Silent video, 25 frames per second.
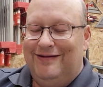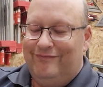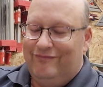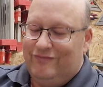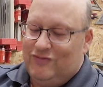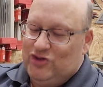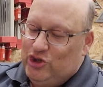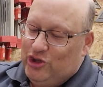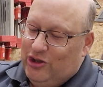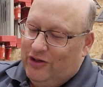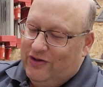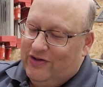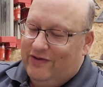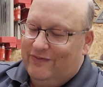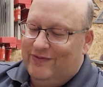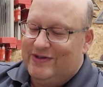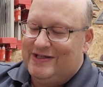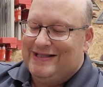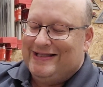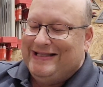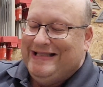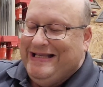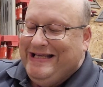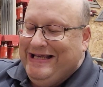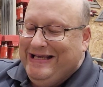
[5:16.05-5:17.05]
sure, there was
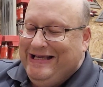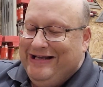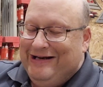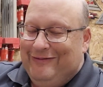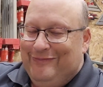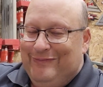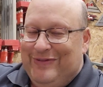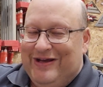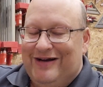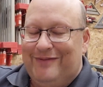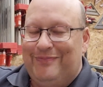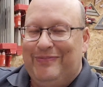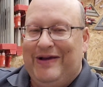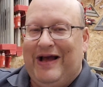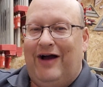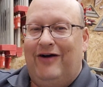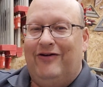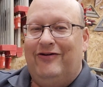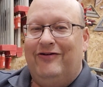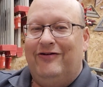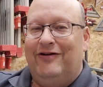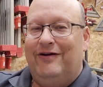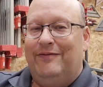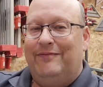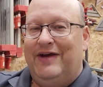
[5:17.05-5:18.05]
a little bit of
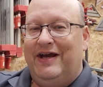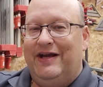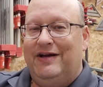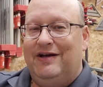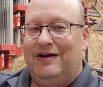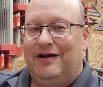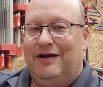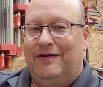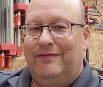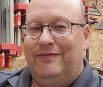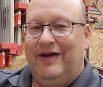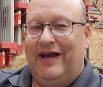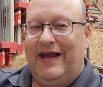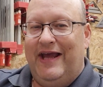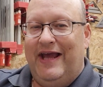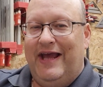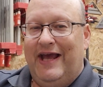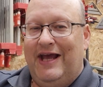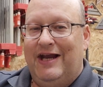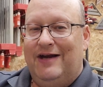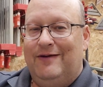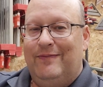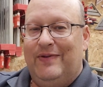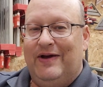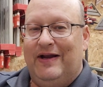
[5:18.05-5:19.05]
powder on my
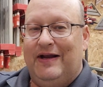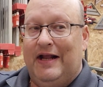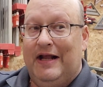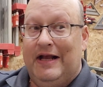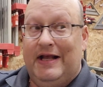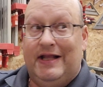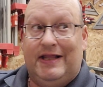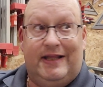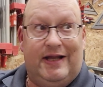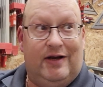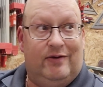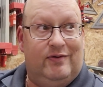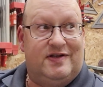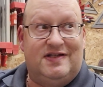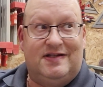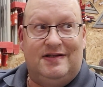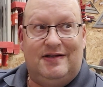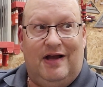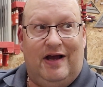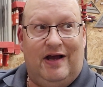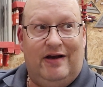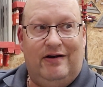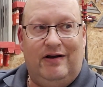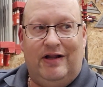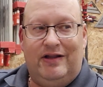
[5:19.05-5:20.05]
hand, but there was
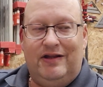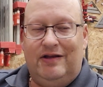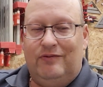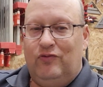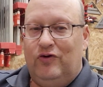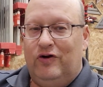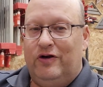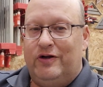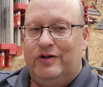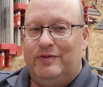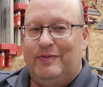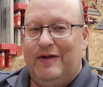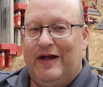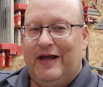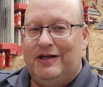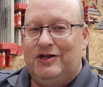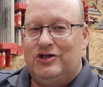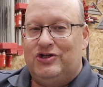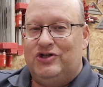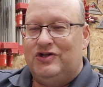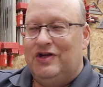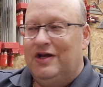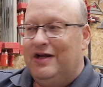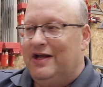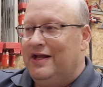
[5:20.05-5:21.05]
none on the
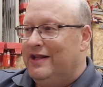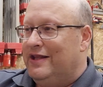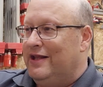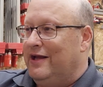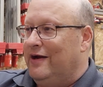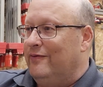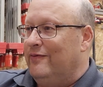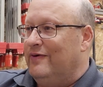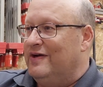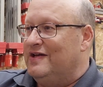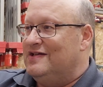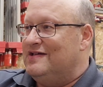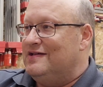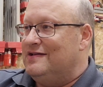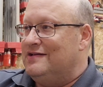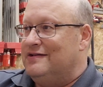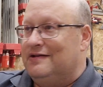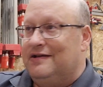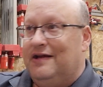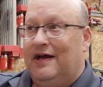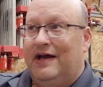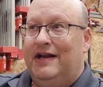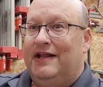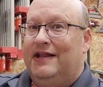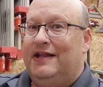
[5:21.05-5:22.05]
workbench. There was
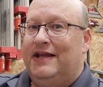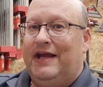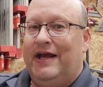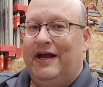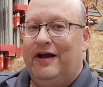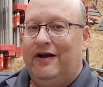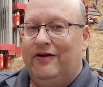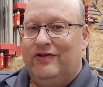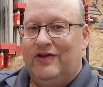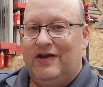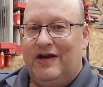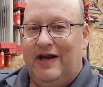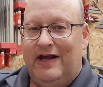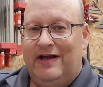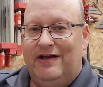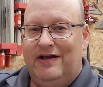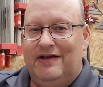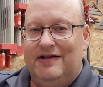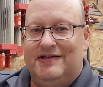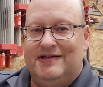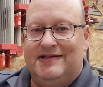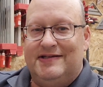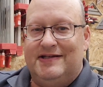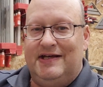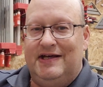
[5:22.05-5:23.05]
none in the air that I
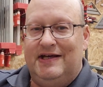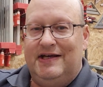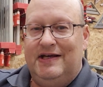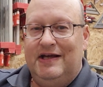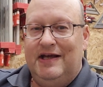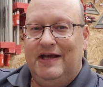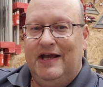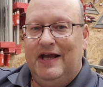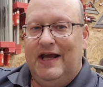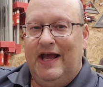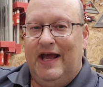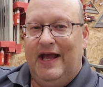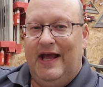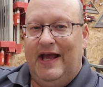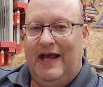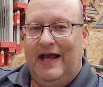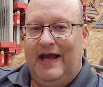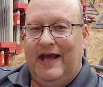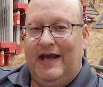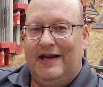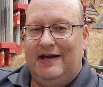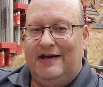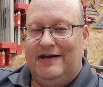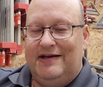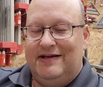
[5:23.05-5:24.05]
could see,
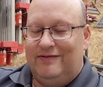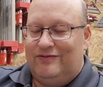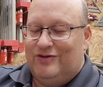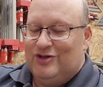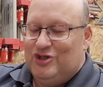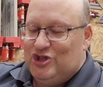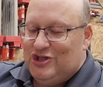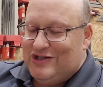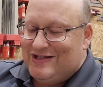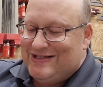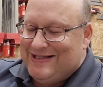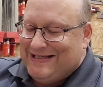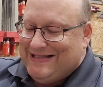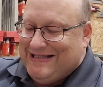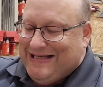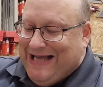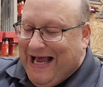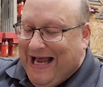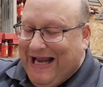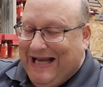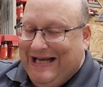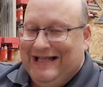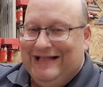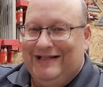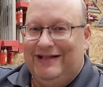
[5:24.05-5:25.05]
and it was just a
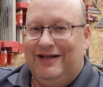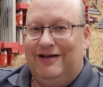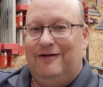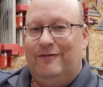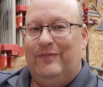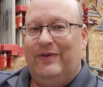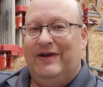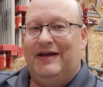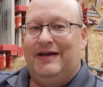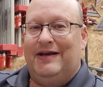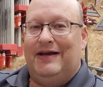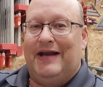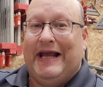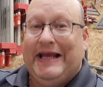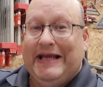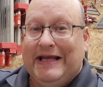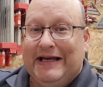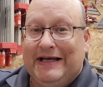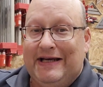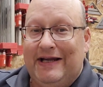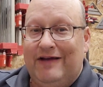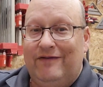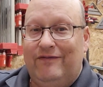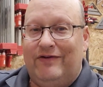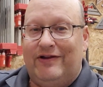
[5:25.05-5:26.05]
tiny little bit, and I
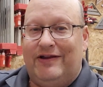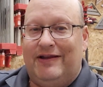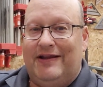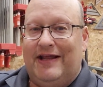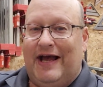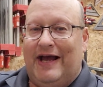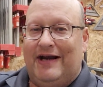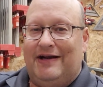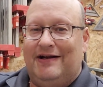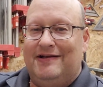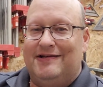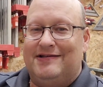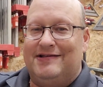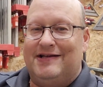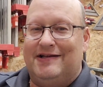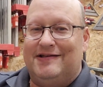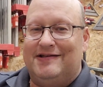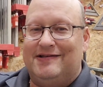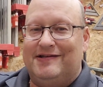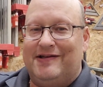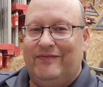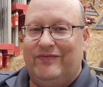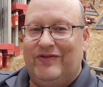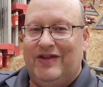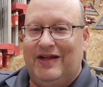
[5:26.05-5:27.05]
can live with that because
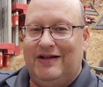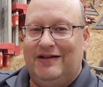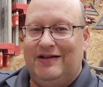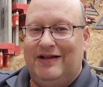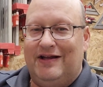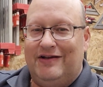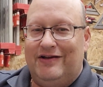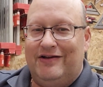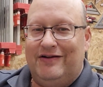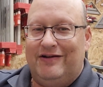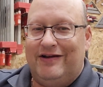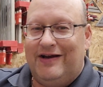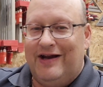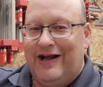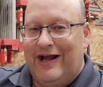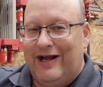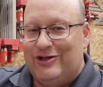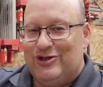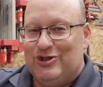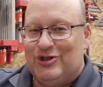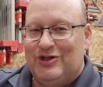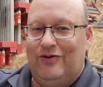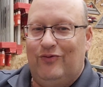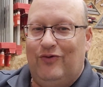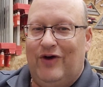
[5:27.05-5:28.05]
that's something that you can
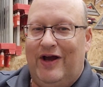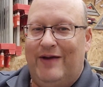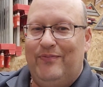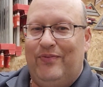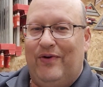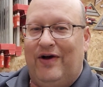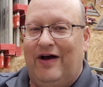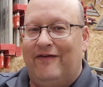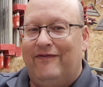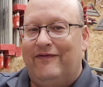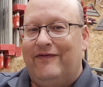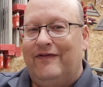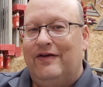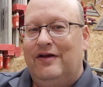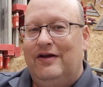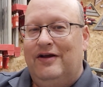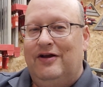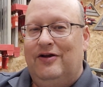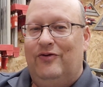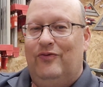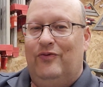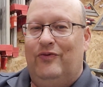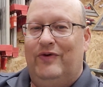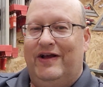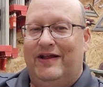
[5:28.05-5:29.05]
actually wipe off
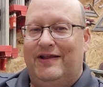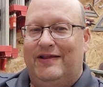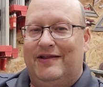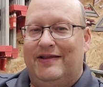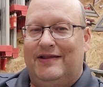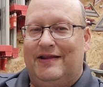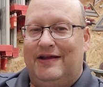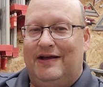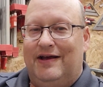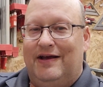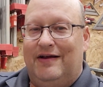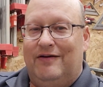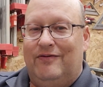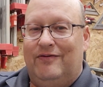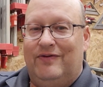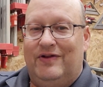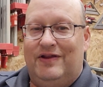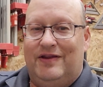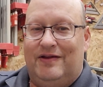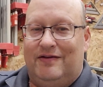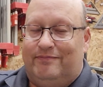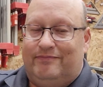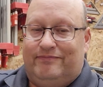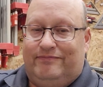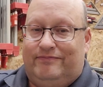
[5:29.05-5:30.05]
with
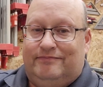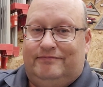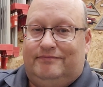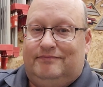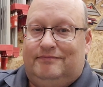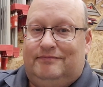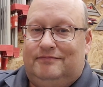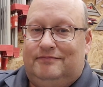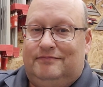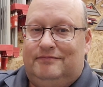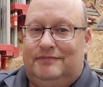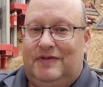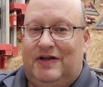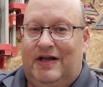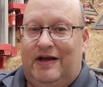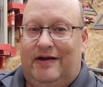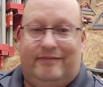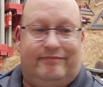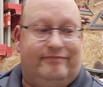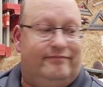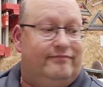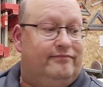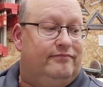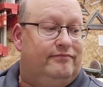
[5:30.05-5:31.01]
a